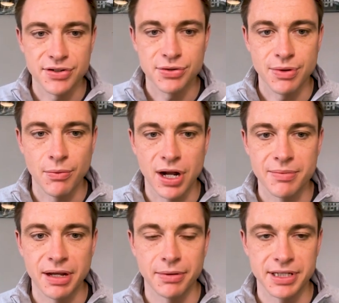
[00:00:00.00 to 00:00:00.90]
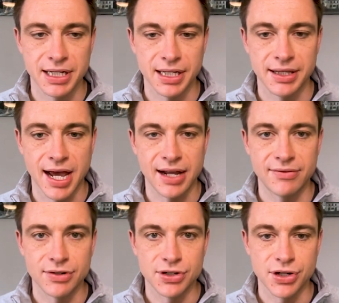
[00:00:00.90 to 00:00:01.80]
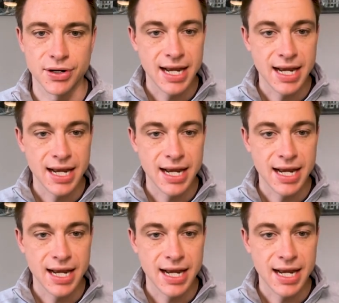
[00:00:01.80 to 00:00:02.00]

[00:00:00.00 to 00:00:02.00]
So we want to be able to get that for sure.